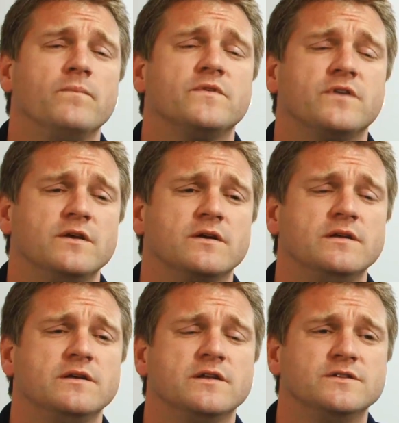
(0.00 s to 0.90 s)
So you're
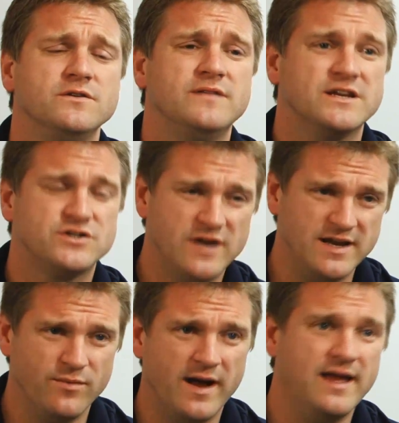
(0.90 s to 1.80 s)
going to do that
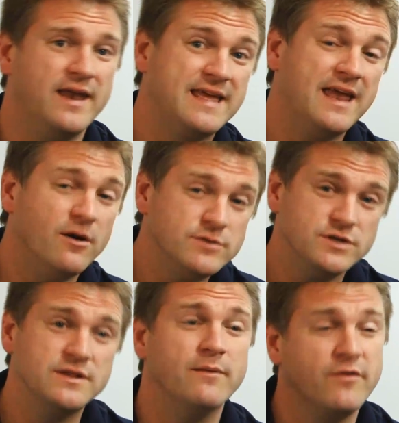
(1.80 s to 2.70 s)
straight away. And again, I would
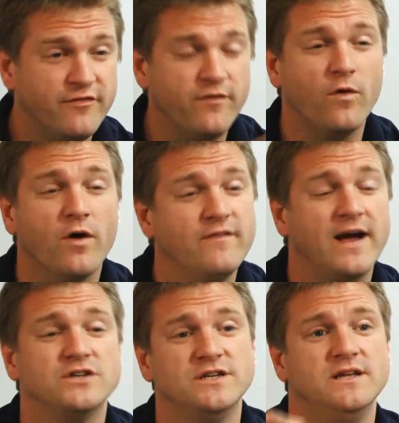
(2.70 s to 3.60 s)
do that before I've
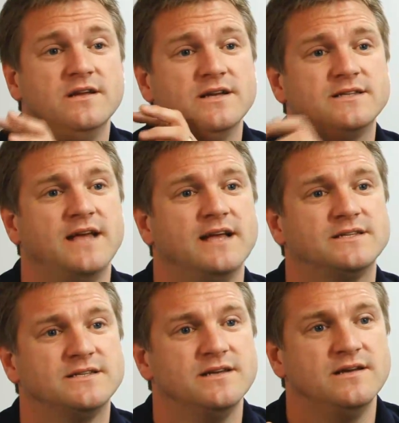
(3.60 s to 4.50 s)
actually
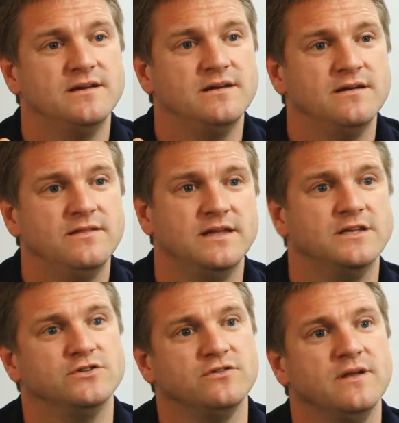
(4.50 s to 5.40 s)
assessed the
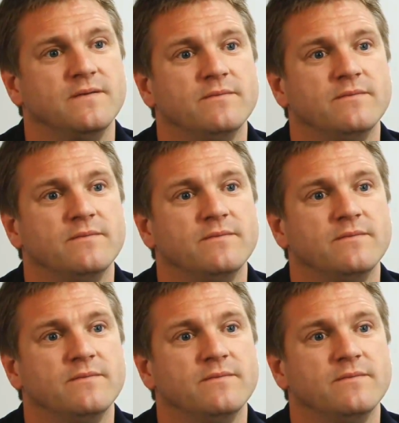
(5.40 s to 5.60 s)
injury.